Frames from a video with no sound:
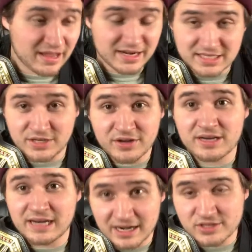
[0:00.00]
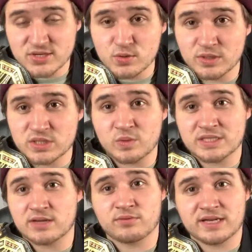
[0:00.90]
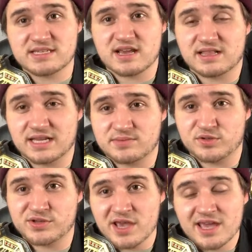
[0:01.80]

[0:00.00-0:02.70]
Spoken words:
as good and not as cool as the ones on Ringside Collectibles.